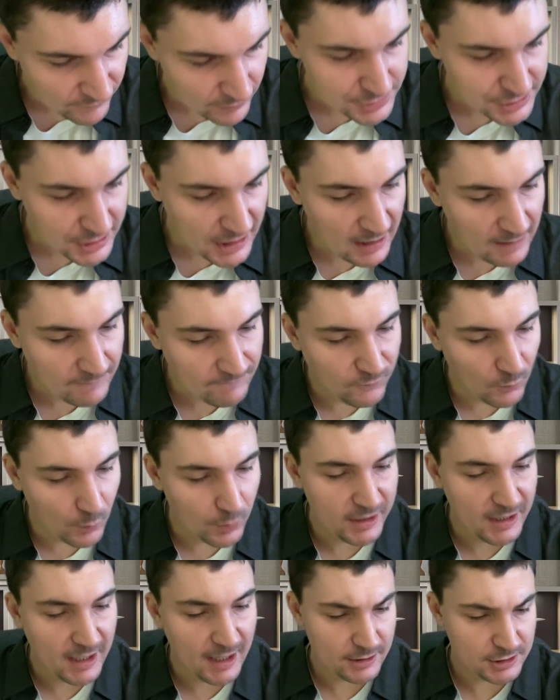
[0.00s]
First game,
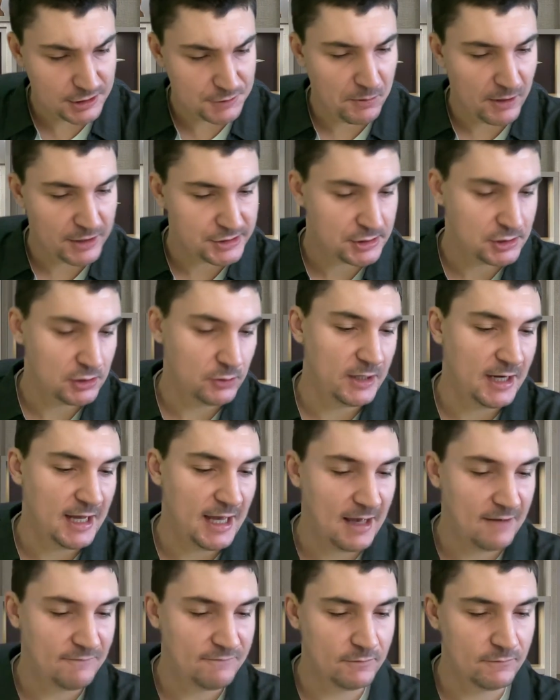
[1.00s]
49ers plus
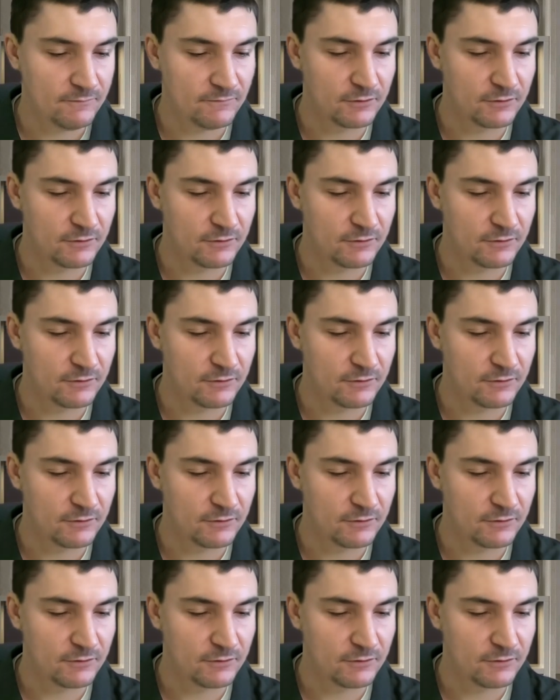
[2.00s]
2.5